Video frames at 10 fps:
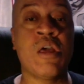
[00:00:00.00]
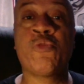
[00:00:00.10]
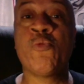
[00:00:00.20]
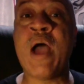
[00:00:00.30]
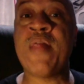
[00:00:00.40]

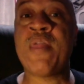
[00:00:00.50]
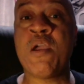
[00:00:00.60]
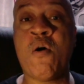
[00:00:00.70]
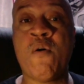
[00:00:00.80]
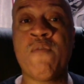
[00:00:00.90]
throughout their
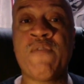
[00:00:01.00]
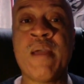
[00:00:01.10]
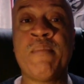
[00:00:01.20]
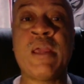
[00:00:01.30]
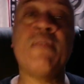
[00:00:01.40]
whole
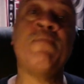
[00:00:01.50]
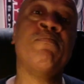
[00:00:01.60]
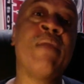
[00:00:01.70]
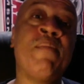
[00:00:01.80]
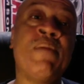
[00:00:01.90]
family. And
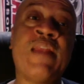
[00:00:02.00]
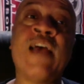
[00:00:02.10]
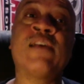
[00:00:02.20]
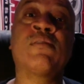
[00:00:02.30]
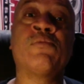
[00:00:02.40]
maybe that,